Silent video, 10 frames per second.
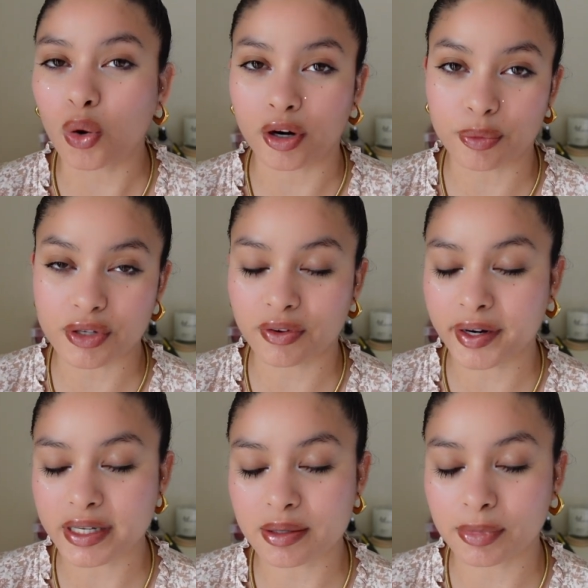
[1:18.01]
or it was
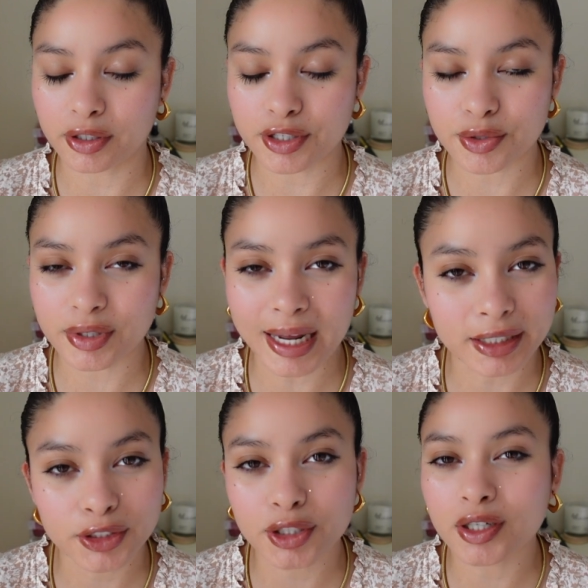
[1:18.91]
very similar to
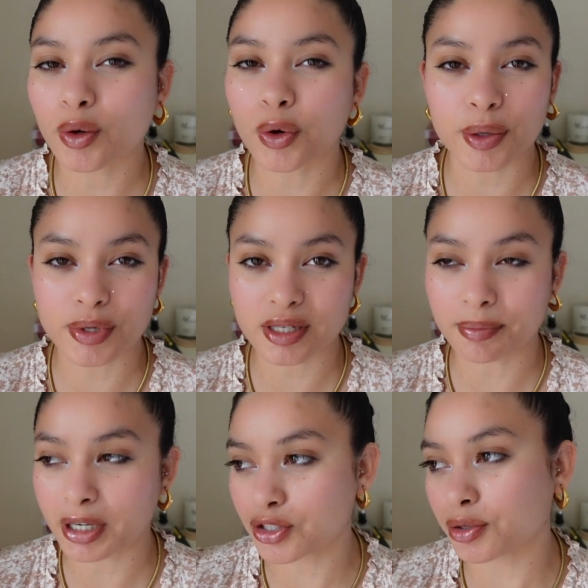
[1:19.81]
nectar, or it was a
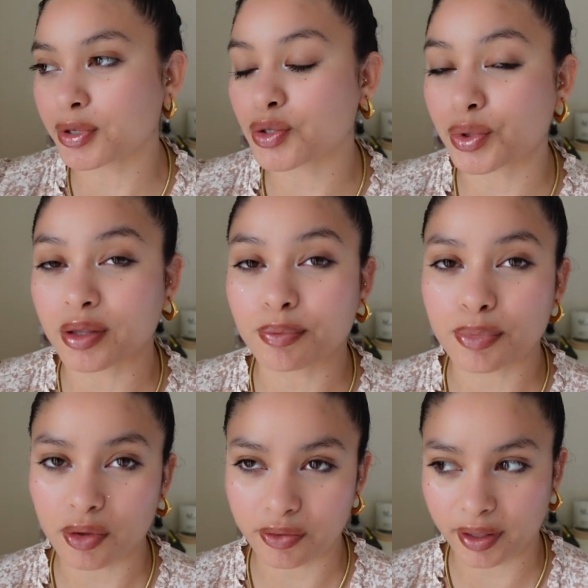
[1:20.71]
mixture between
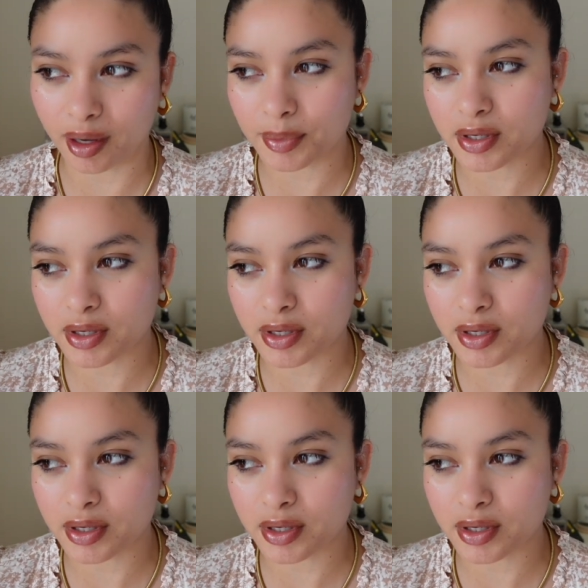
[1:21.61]
both of them.